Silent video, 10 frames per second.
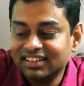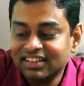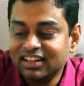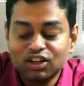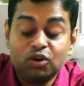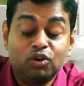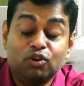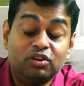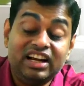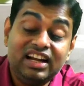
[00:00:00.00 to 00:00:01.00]
No.
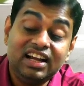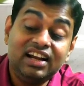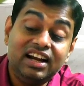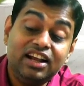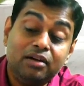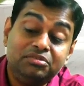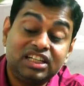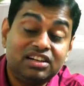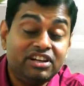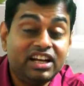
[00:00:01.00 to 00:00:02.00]
Integrity,
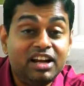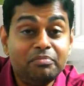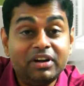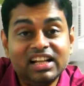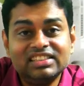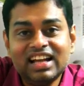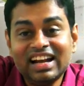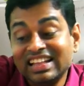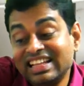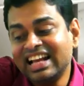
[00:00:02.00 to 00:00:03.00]
objectivity, independence are
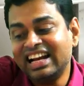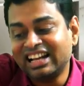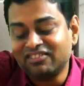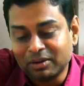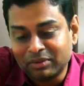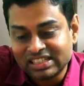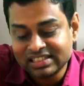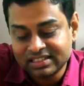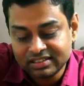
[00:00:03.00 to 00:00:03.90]
ethical requirements.